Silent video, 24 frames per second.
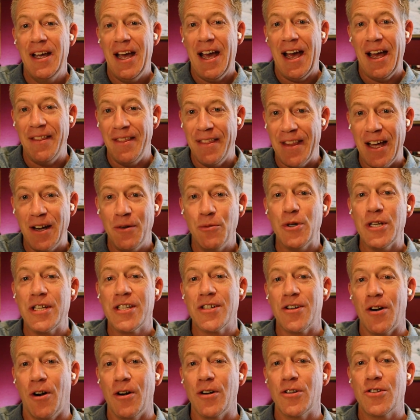and then we
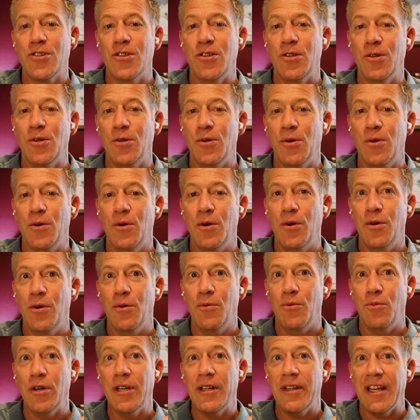start to
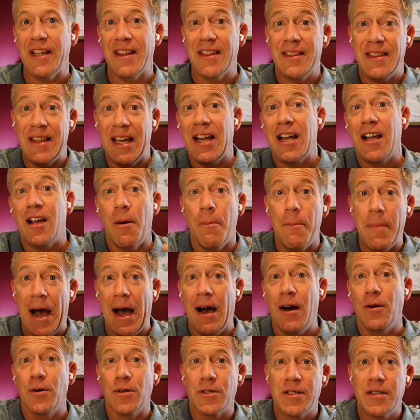really think
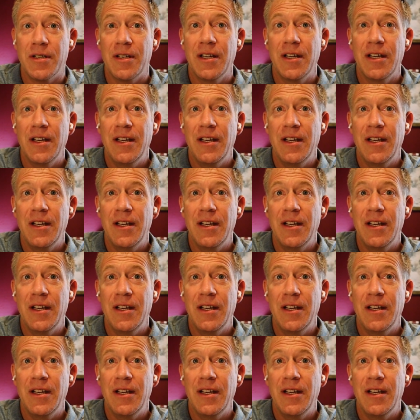about